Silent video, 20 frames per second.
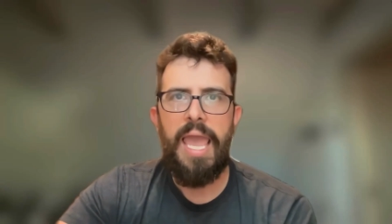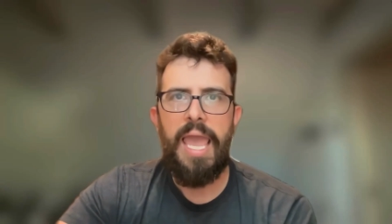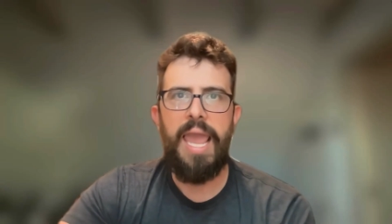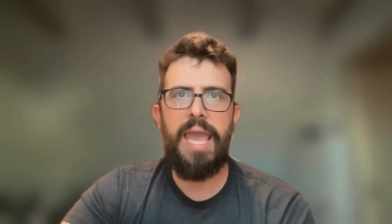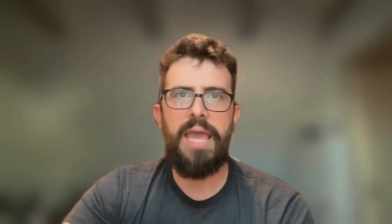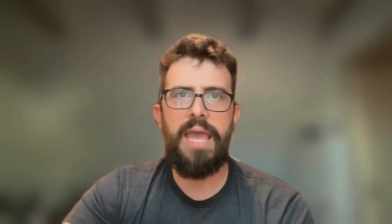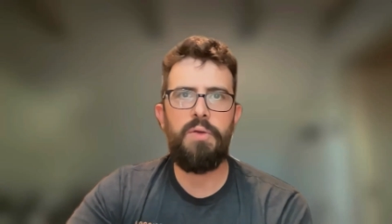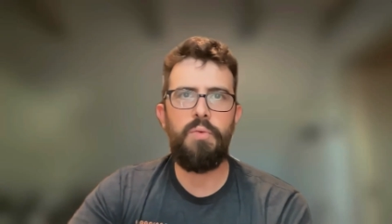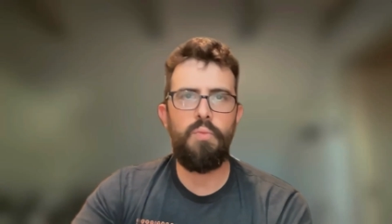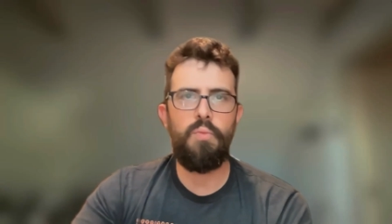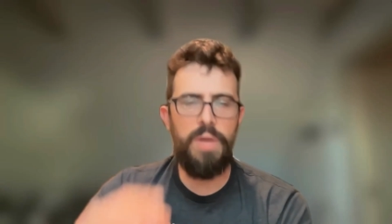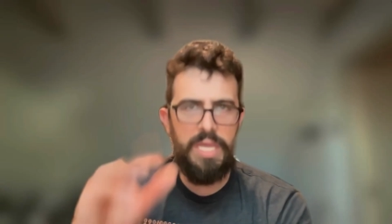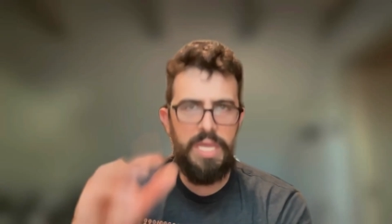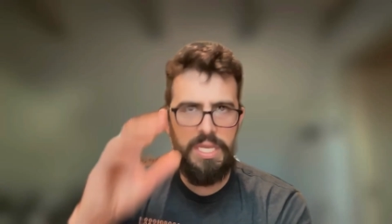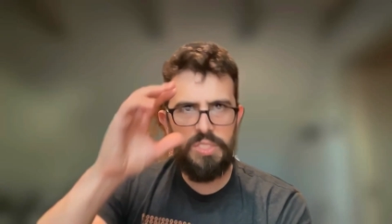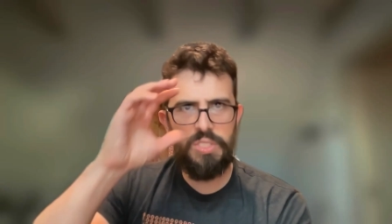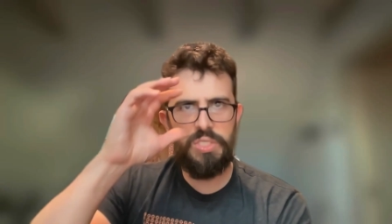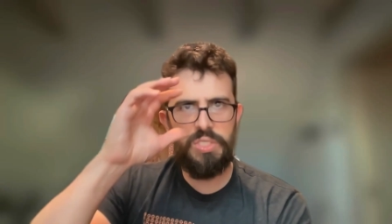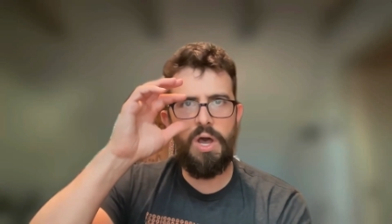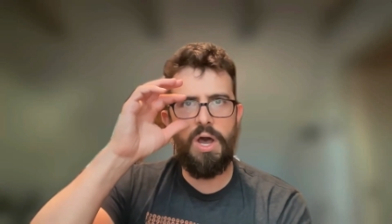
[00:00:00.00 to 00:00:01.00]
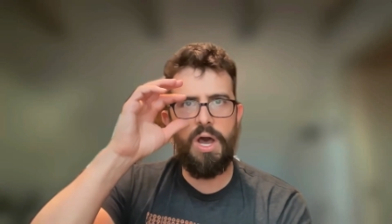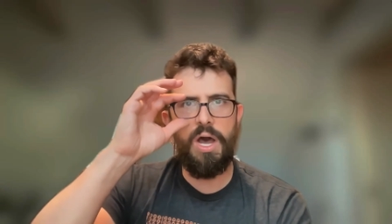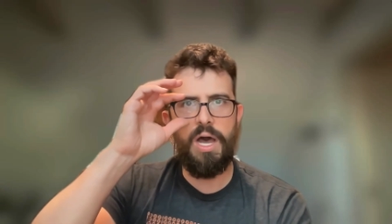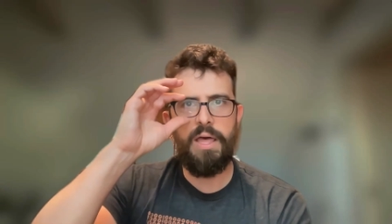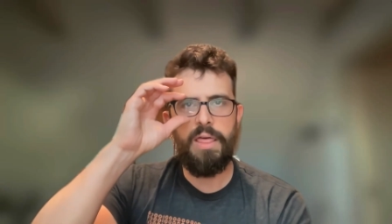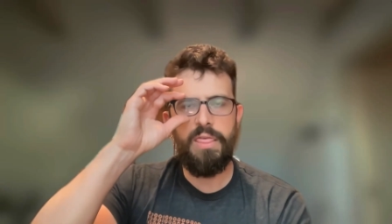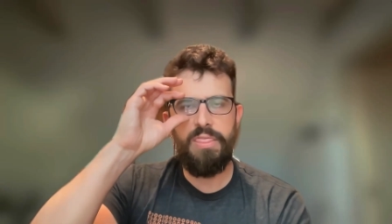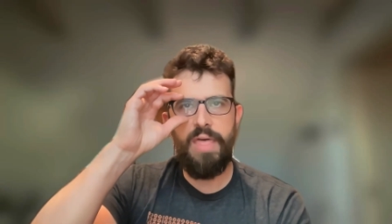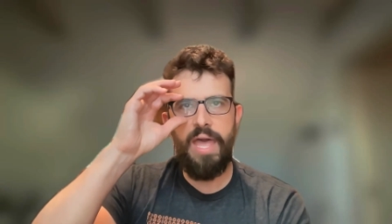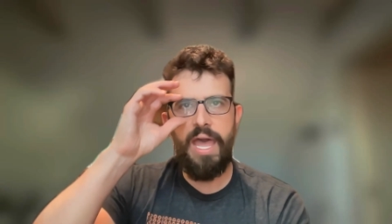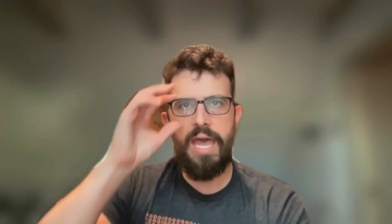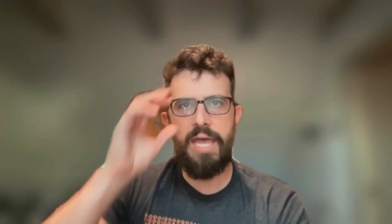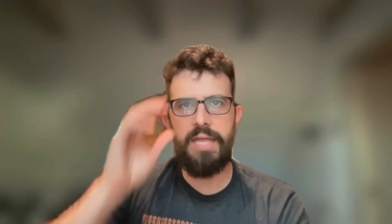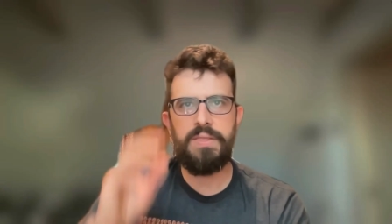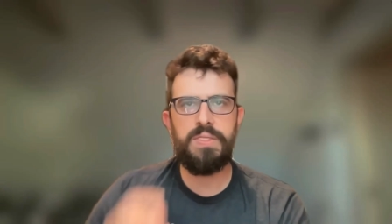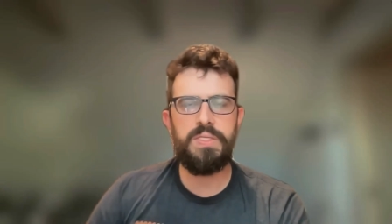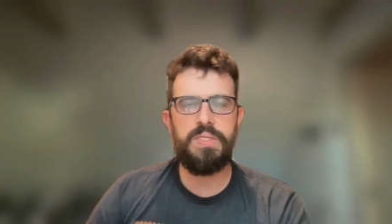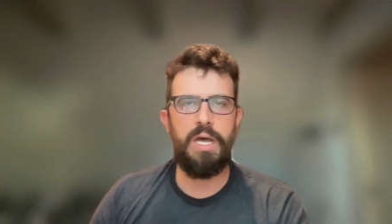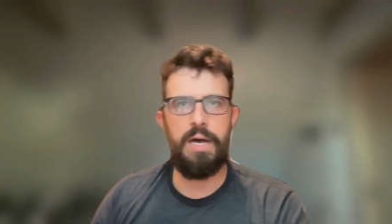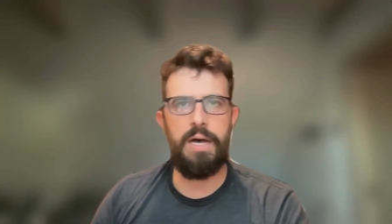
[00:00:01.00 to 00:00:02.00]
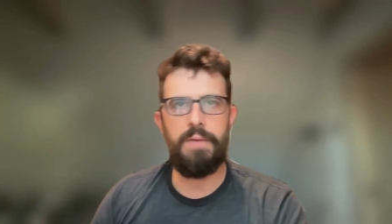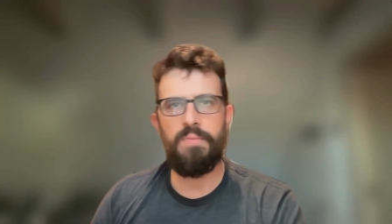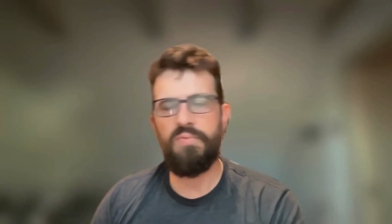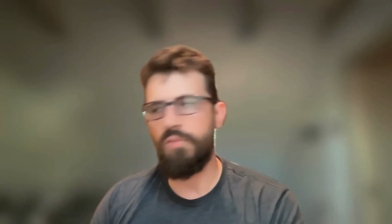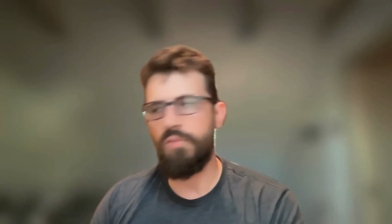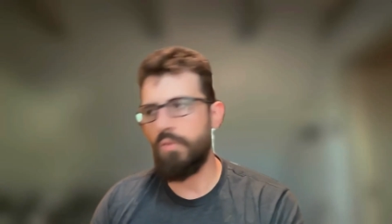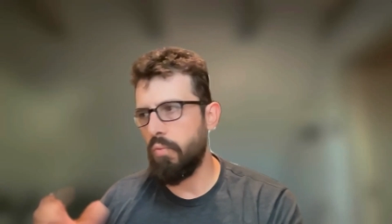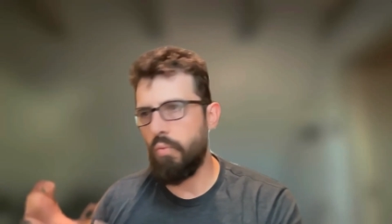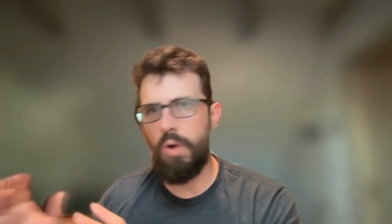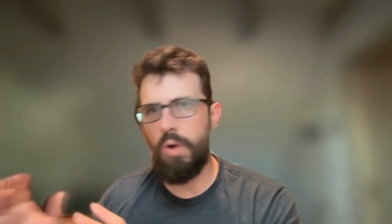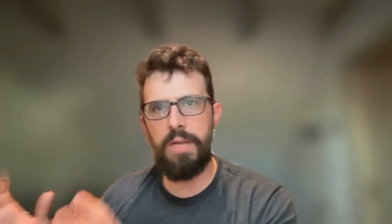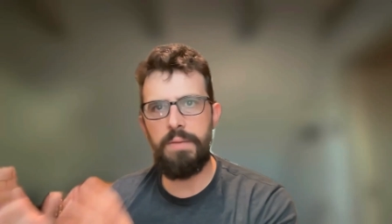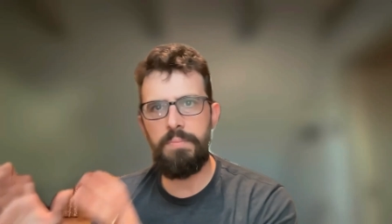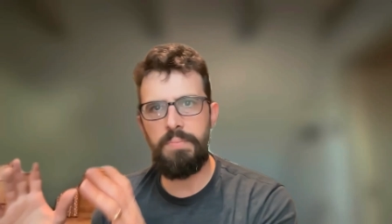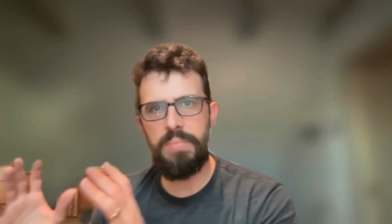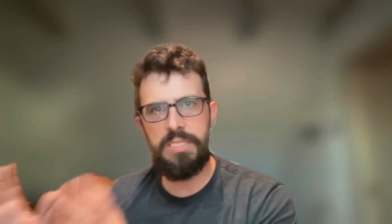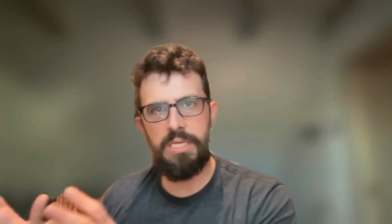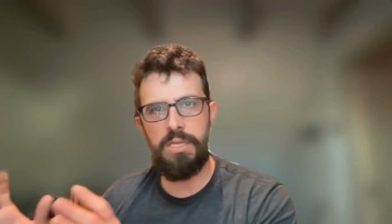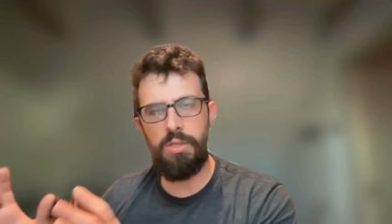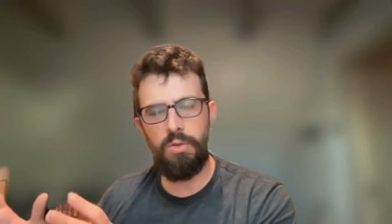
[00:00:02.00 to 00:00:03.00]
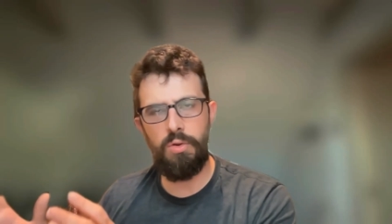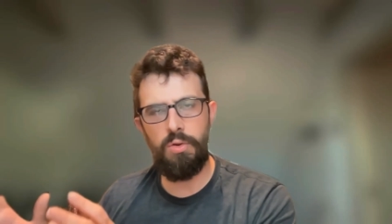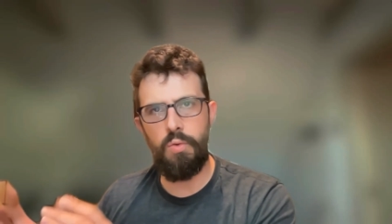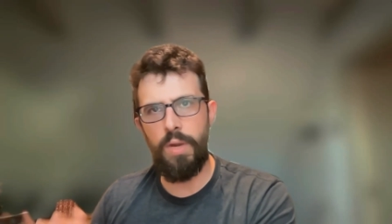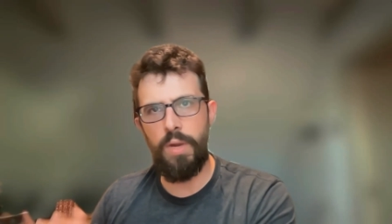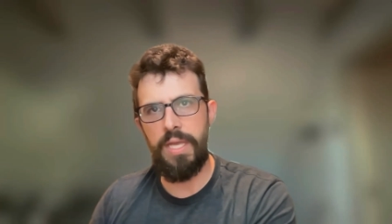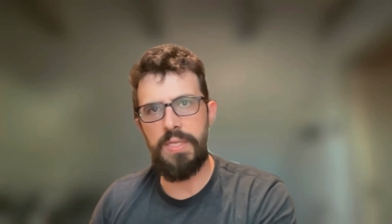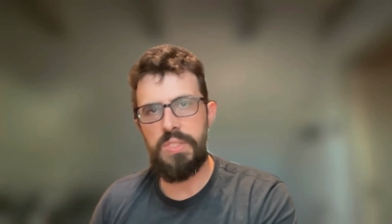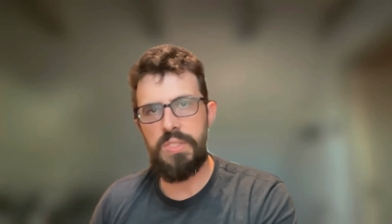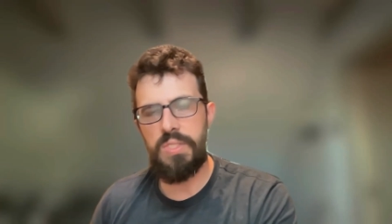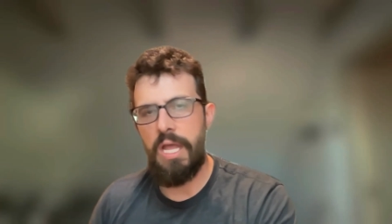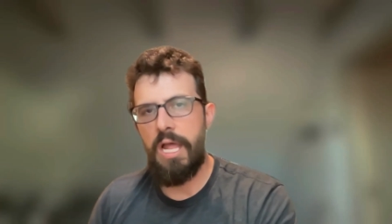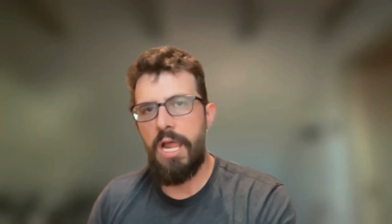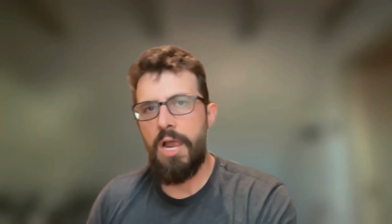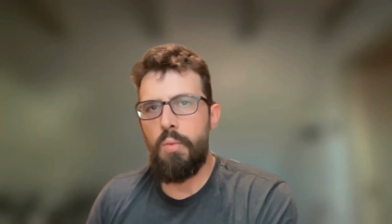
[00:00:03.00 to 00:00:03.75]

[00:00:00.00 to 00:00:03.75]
And we saw that um, from one particular quiz,